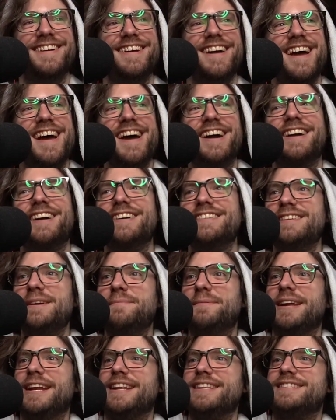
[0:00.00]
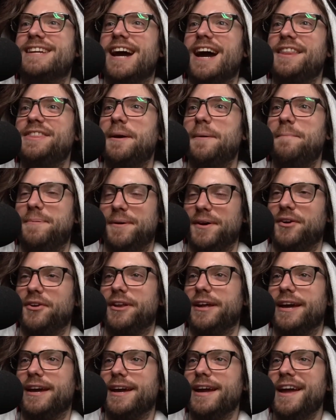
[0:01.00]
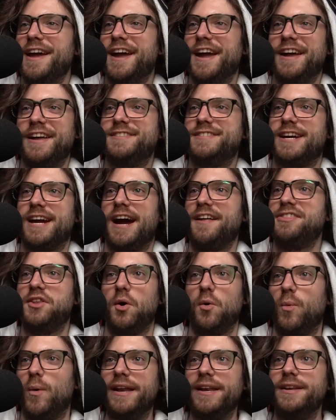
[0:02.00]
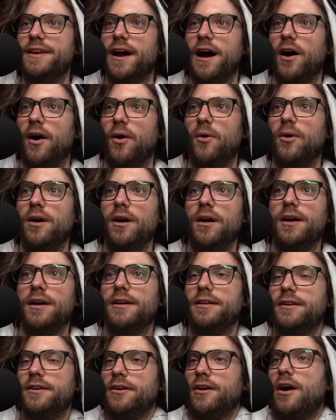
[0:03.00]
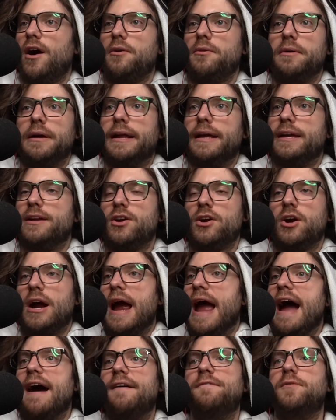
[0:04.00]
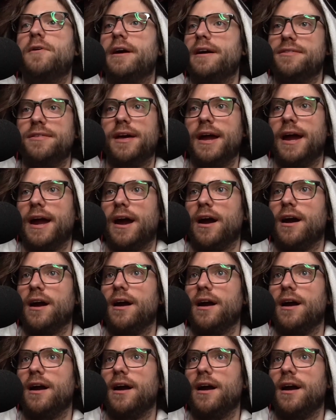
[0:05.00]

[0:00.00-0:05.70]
Maybe. Because, I mean, it's got the building. It's got the window. You're halfway there.